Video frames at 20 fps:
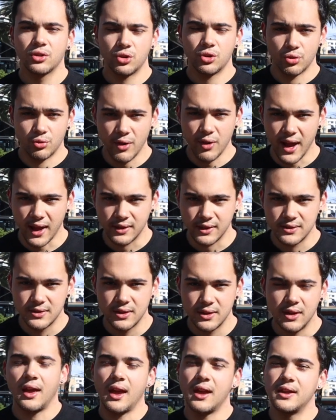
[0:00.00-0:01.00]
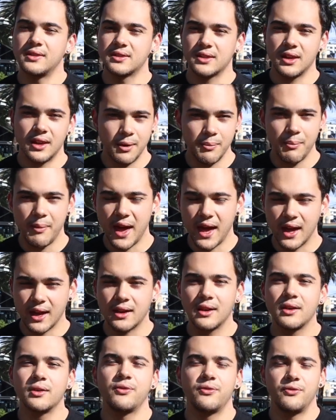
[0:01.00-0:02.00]
correct. It's gonna
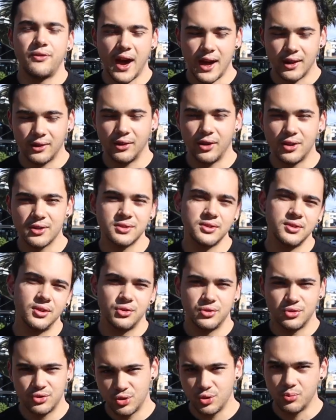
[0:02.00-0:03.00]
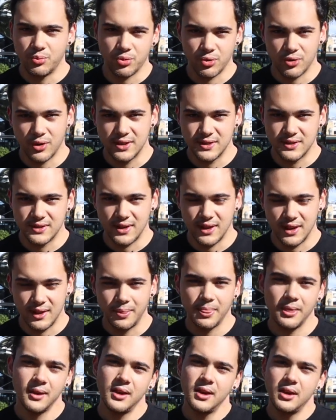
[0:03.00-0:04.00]
make fat loss super easy.
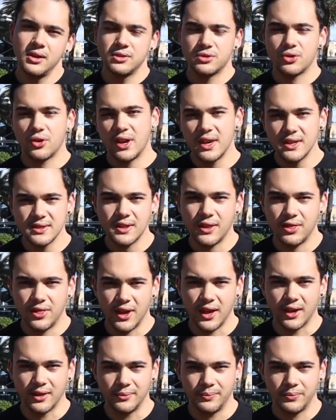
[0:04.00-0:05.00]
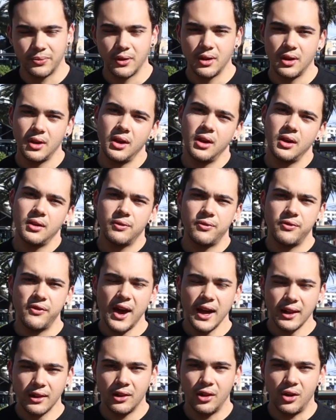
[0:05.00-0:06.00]
So here's the thing.
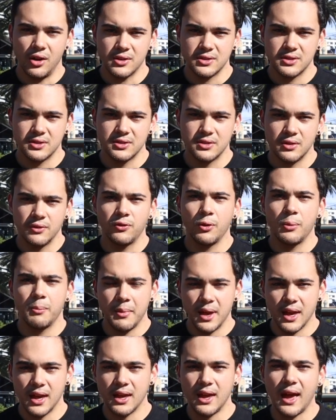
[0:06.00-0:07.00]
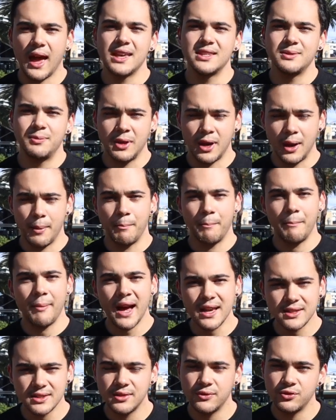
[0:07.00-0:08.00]
Fat loss for me has been a
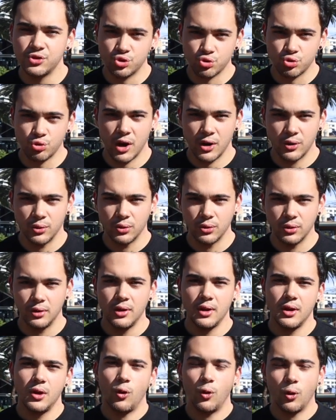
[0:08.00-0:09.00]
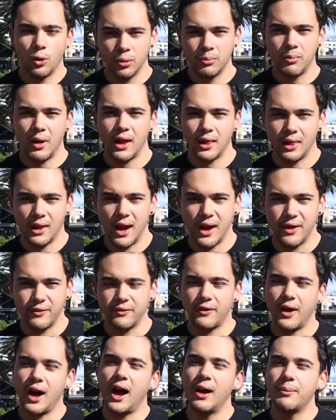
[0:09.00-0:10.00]
massive struggle all my
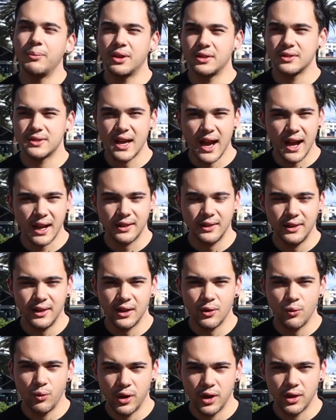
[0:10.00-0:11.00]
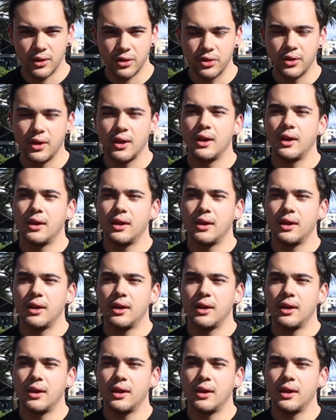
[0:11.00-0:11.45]
life. I've been tackling with